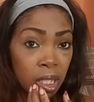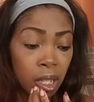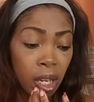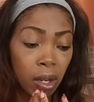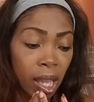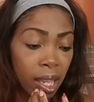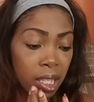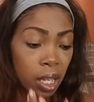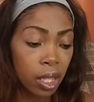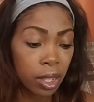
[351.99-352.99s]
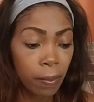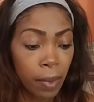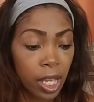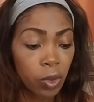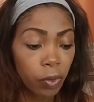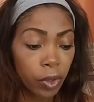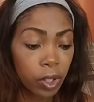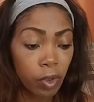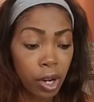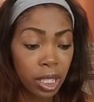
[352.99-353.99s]
I guess the best review
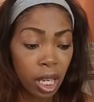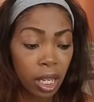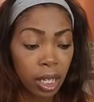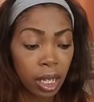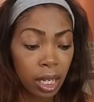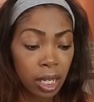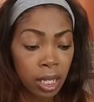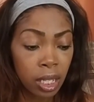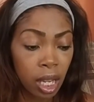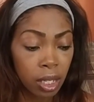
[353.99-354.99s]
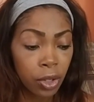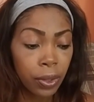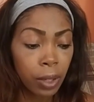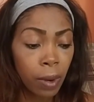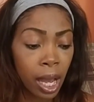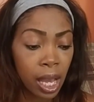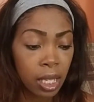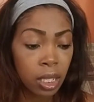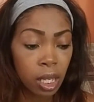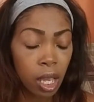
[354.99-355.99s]
as far as continuity
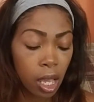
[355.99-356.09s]
wise,